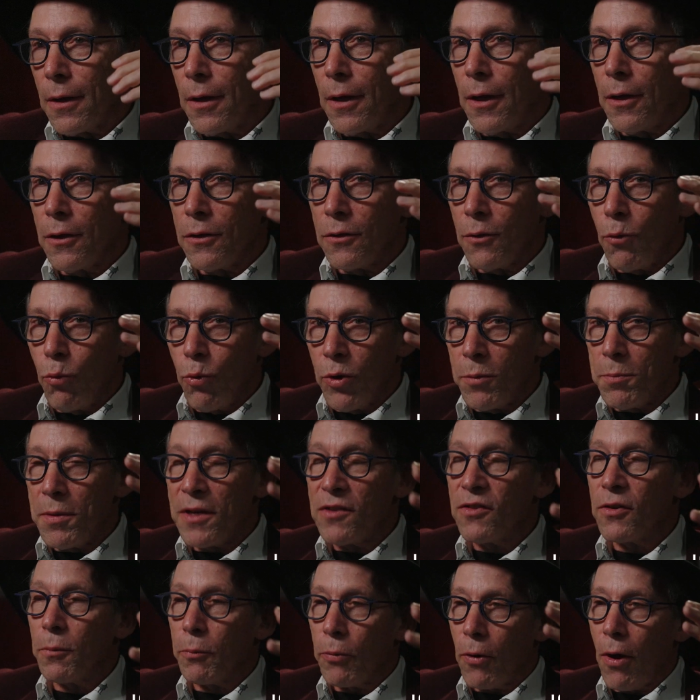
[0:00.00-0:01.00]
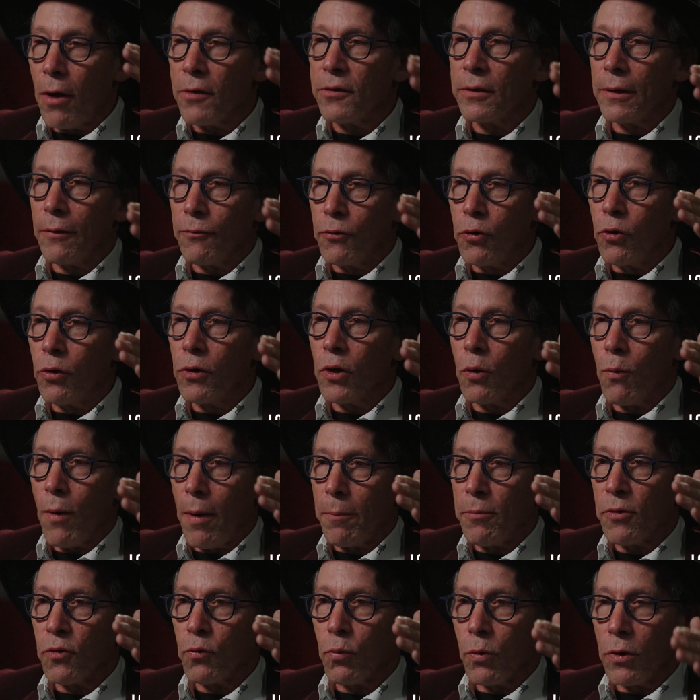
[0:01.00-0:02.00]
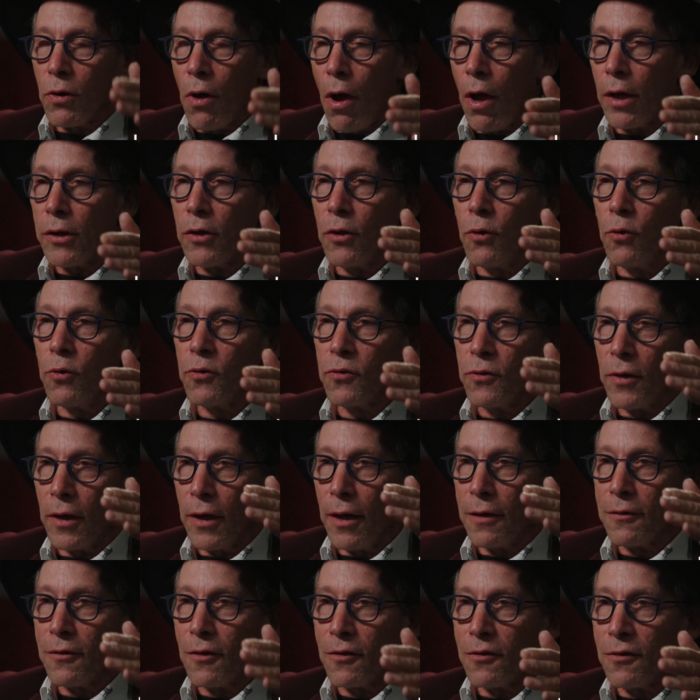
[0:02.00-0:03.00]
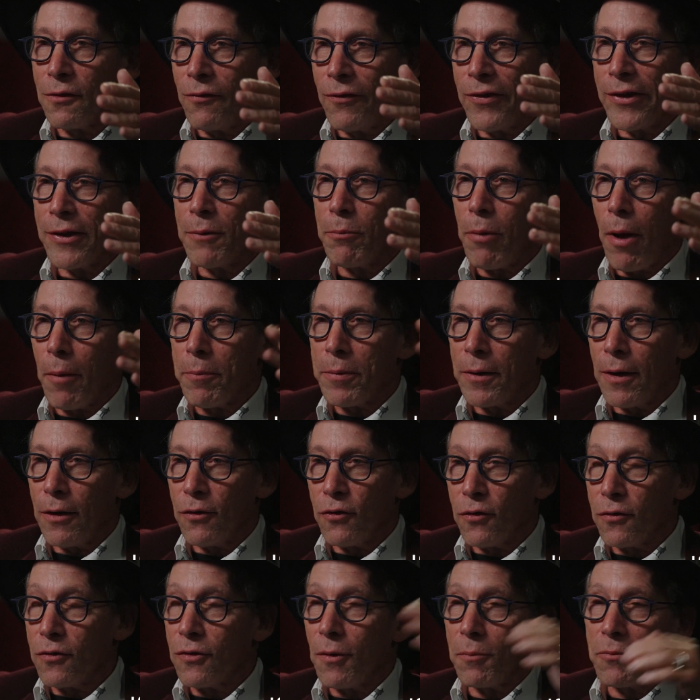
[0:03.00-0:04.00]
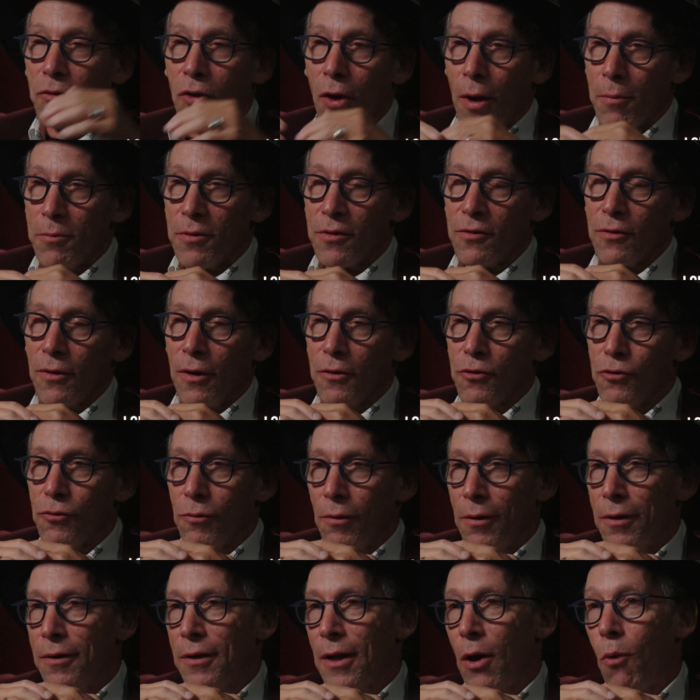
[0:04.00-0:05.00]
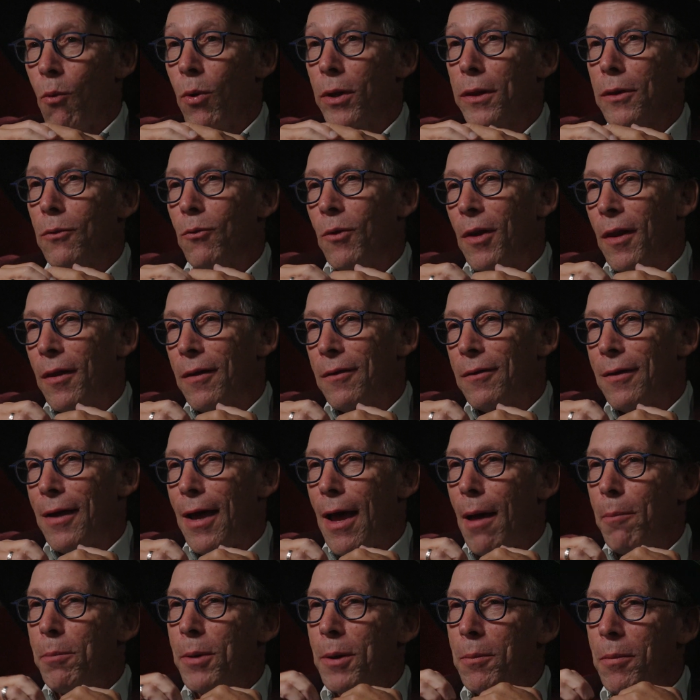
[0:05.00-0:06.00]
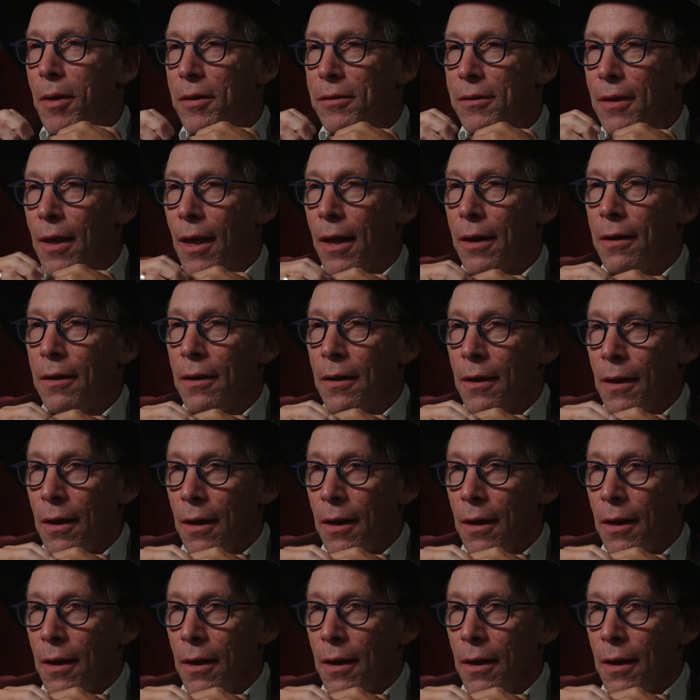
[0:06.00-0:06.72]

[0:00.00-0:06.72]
it would be surprising if nuclear weapons were not used against a civilian population sometime this century. Now, what will happen about that?